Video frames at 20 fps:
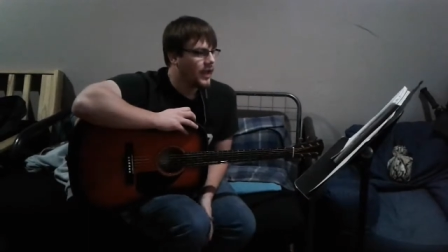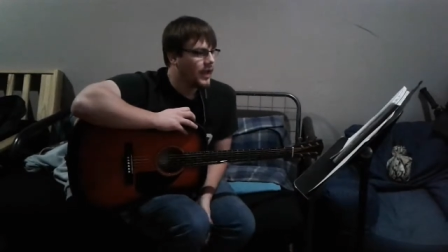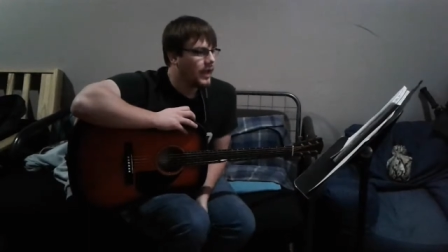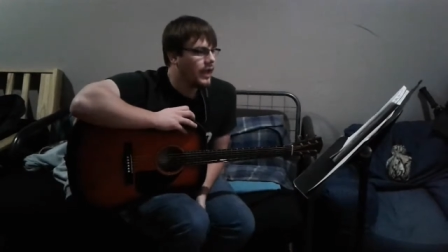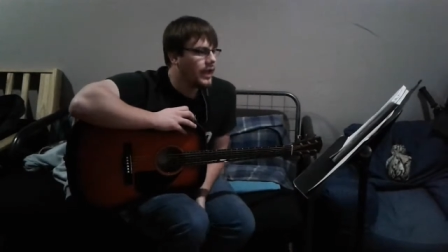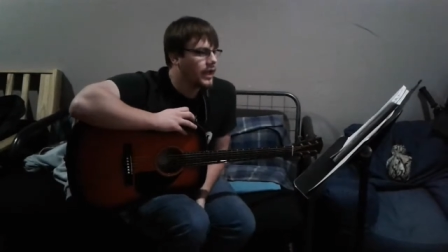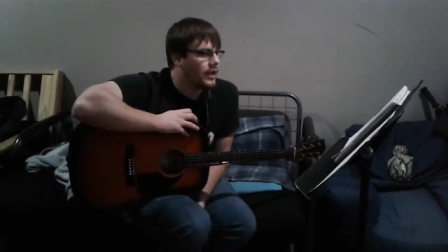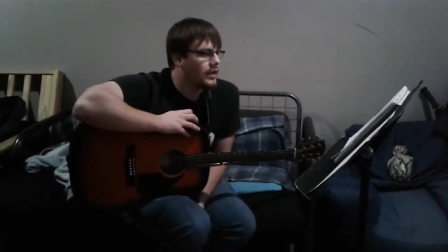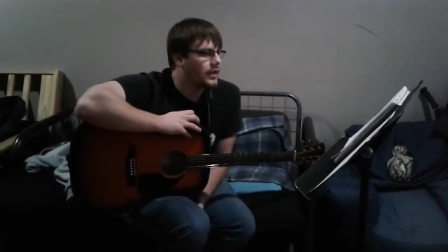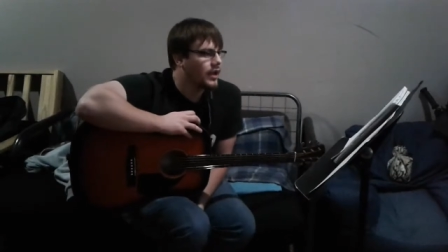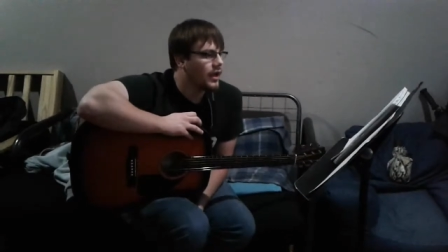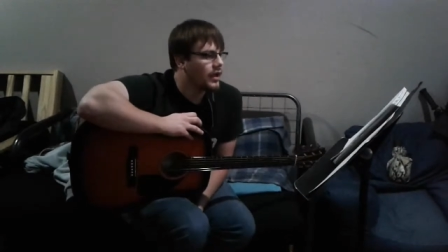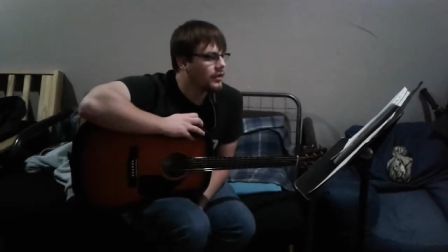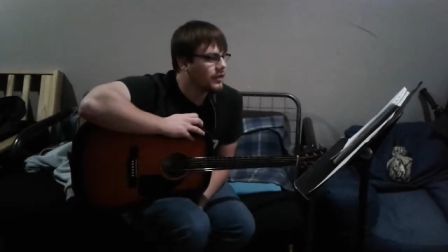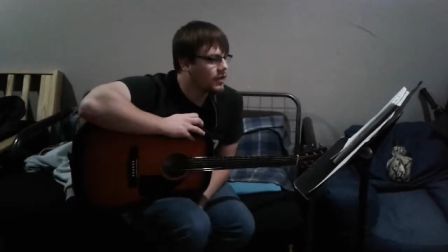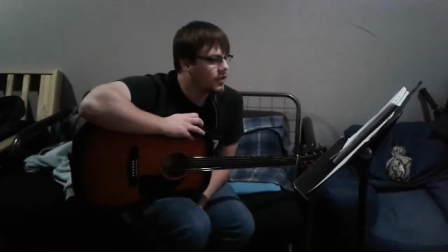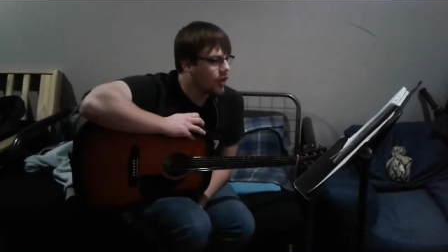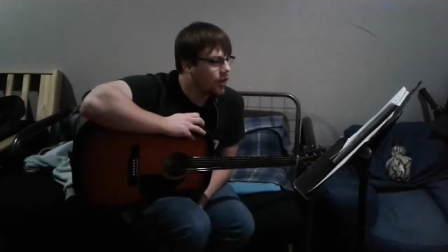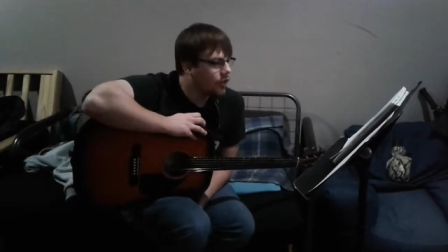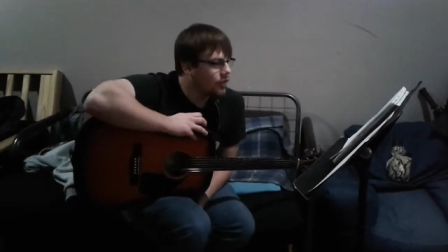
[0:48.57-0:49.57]
and
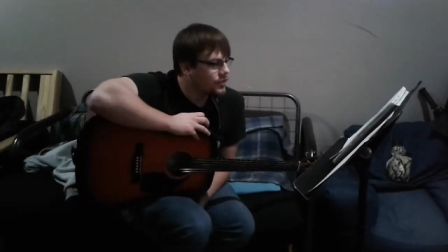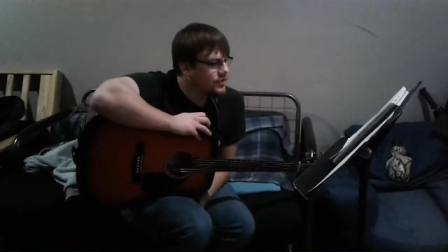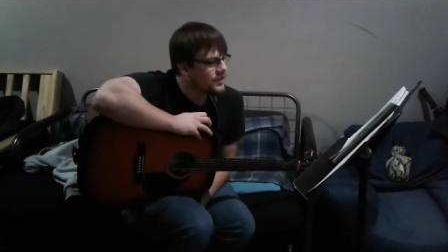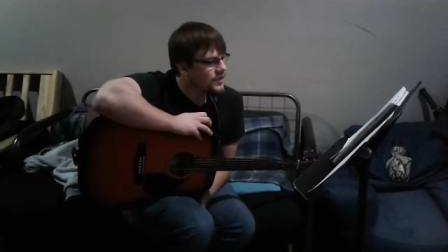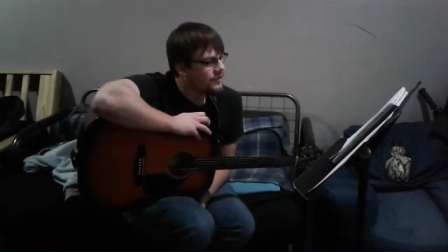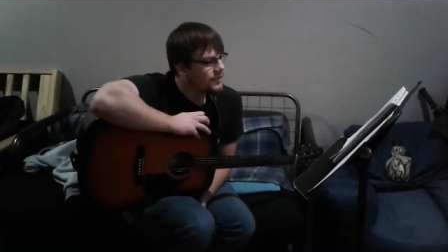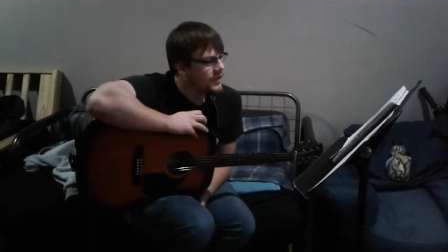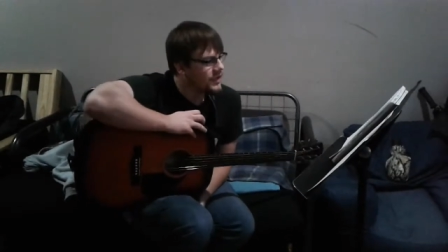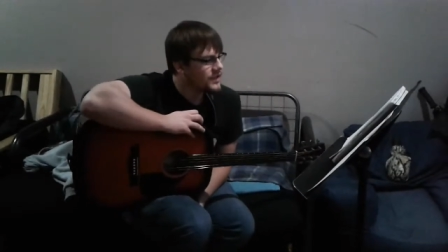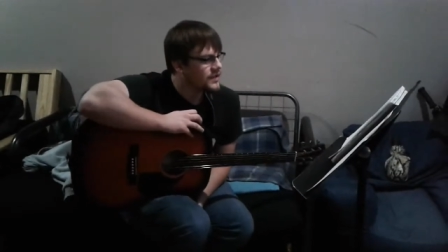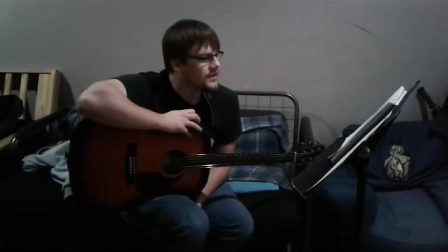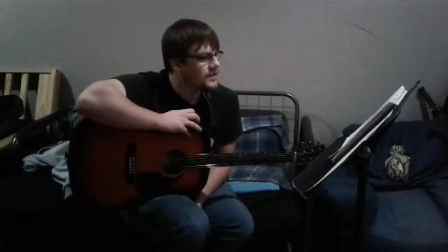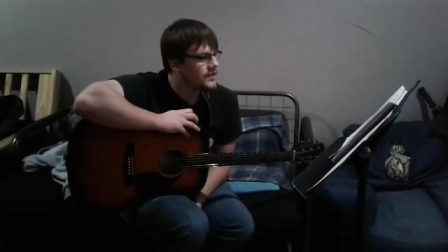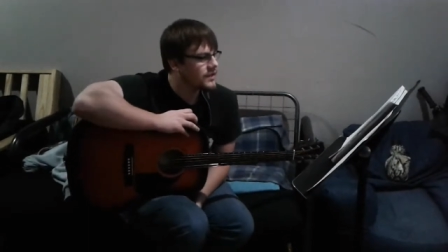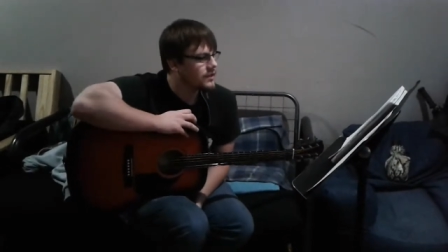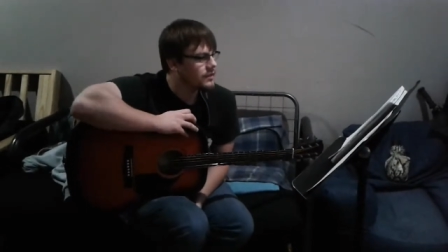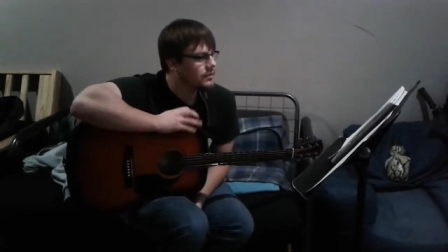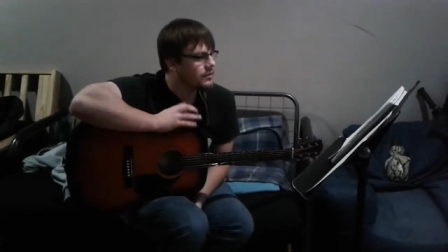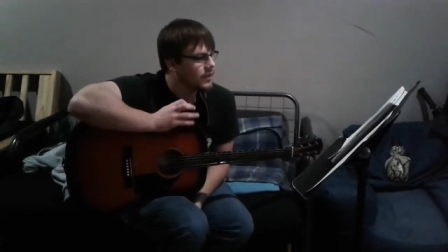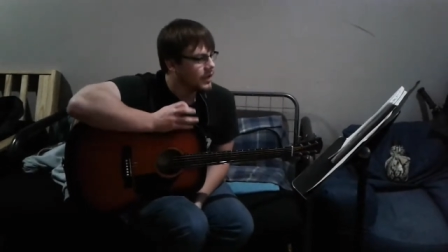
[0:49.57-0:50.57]
the goals of this